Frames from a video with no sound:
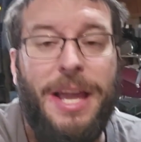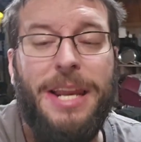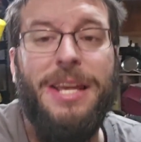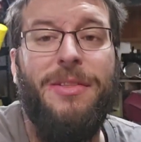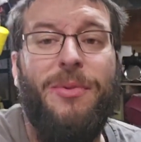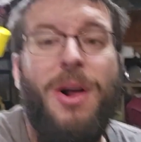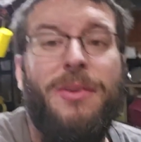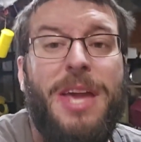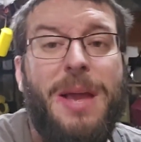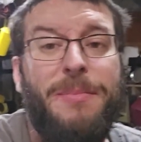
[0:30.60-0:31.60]
got to get a
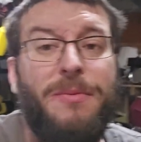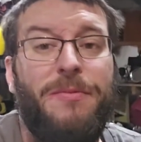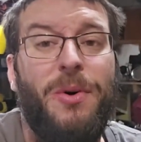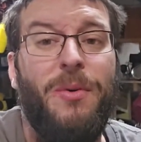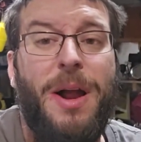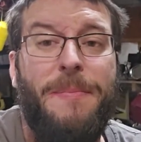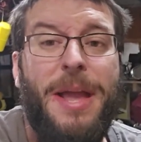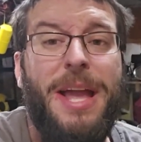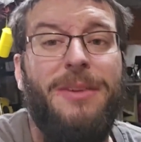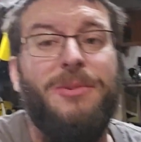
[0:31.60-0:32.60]
throttle cable and full wrap
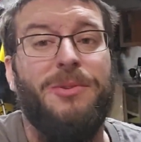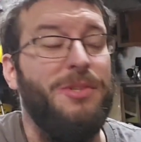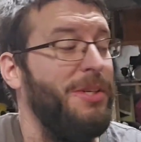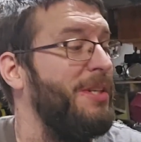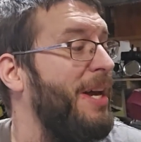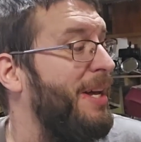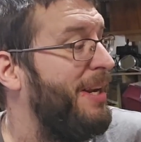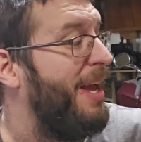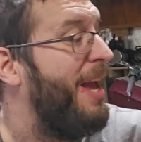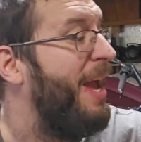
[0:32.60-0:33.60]
handles
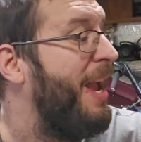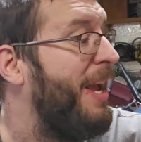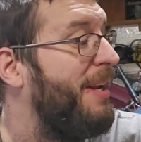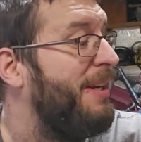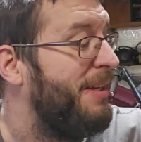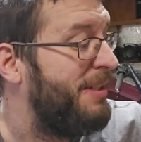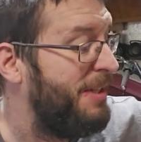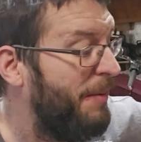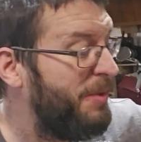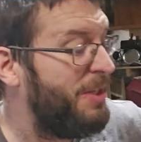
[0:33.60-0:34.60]
done, and
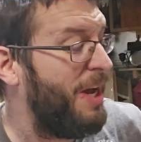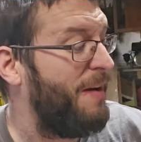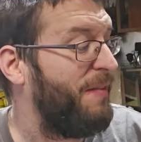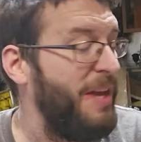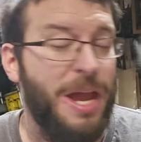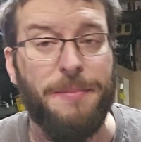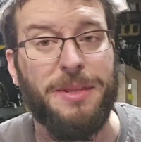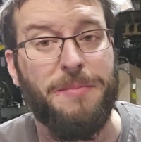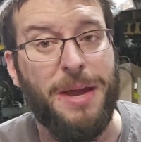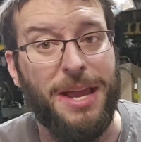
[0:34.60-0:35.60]
some stuff came
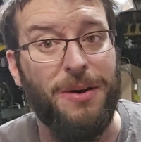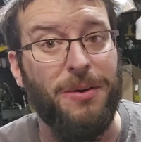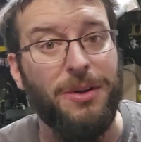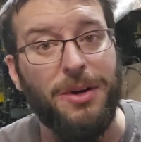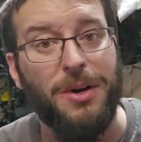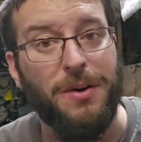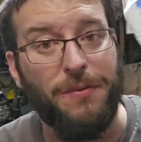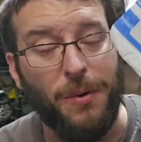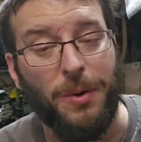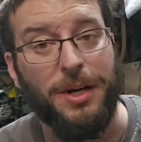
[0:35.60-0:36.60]
in the mail
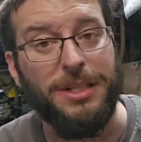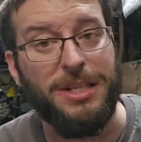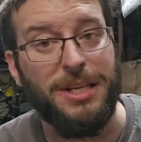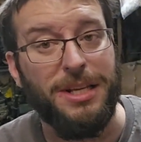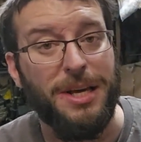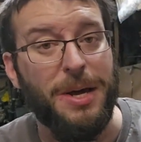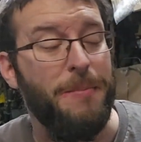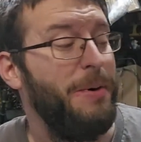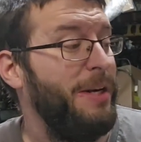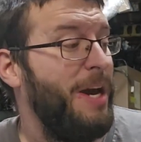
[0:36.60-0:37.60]
for it,
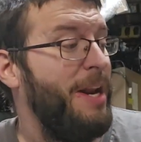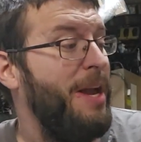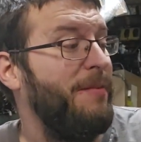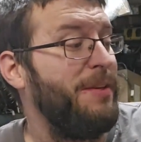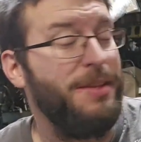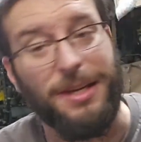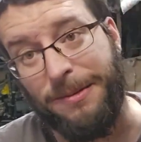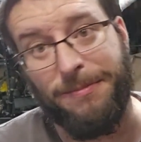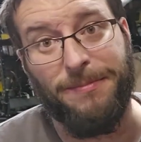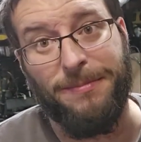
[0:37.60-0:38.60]
but not
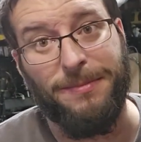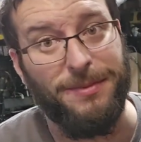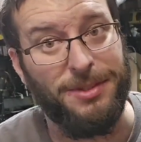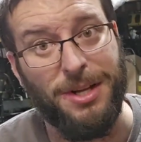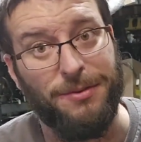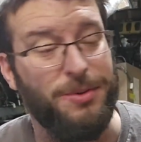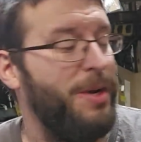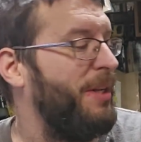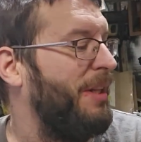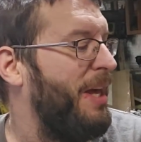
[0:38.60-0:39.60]
everything. Stuff's
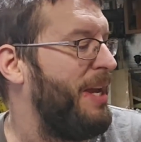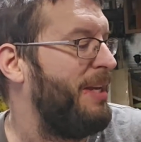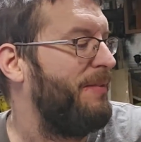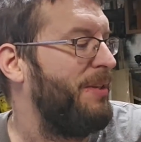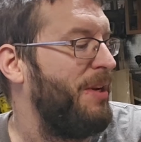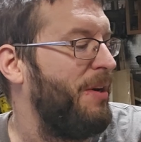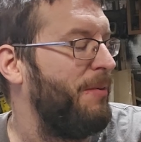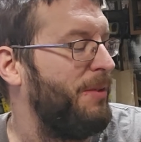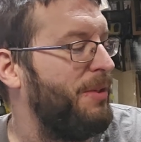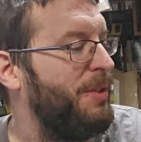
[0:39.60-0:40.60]
running late, you
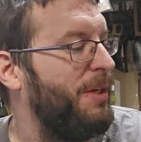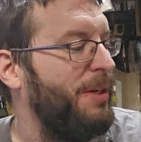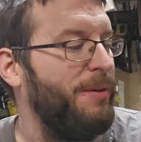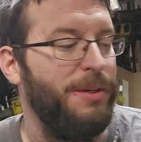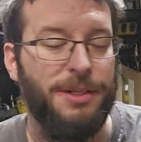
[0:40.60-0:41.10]
know, so